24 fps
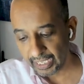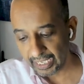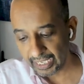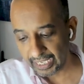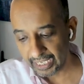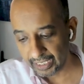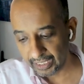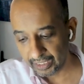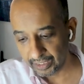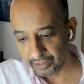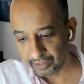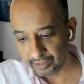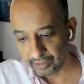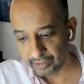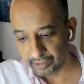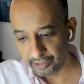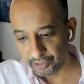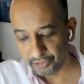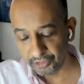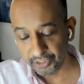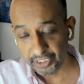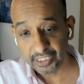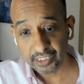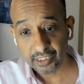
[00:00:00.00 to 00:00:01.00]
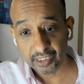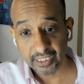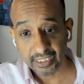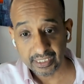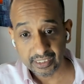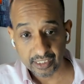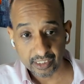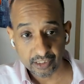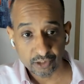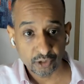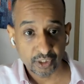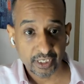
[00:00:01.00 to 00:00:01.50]
And these things,
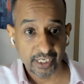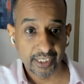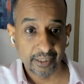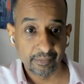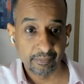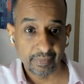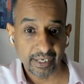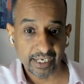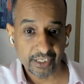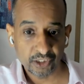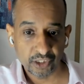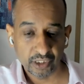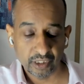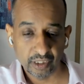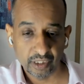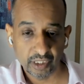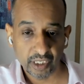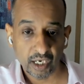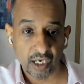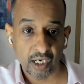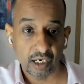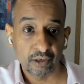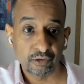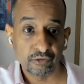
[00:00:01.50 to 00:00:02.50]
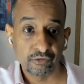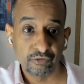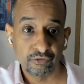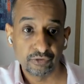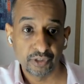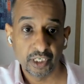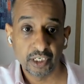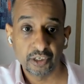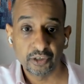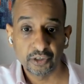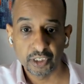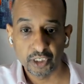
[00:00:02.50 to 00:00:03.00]
as you can imagine, they are
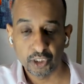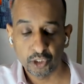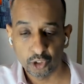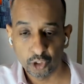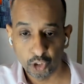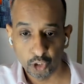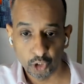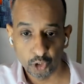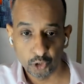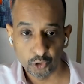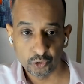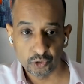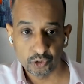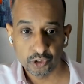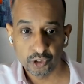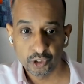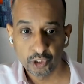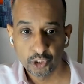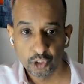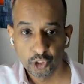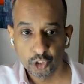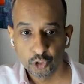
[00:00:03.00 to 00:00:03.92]
very close